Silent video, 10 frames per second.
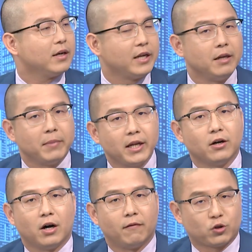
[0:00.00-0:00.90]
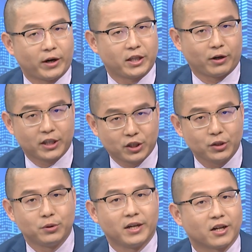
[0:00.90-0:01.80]
In the middle of
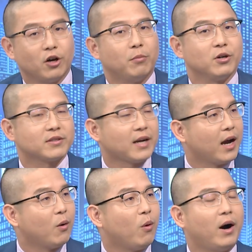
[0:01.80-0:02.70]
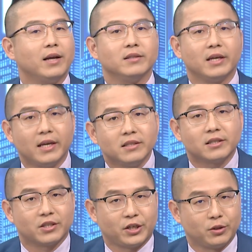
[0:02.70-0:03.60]
2022, the Global Taiwan
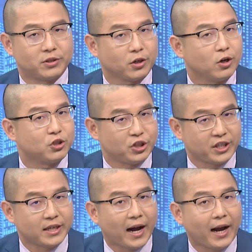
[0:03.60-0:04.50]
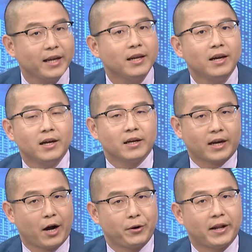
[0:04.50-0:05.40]
Institute, so-called GTI,
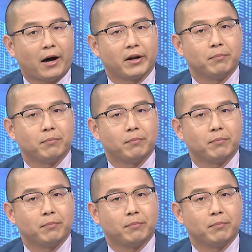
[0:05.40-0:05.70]
carried out a